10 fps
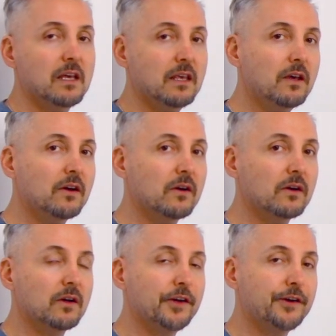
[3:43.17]

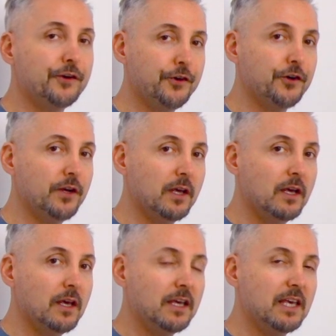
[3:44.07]
Here, could
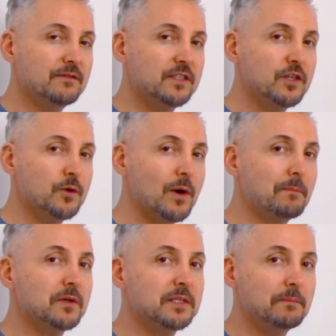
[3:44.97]
gives you a
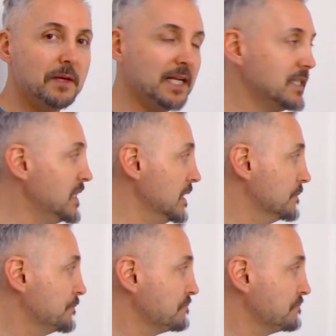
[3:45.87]
possibility.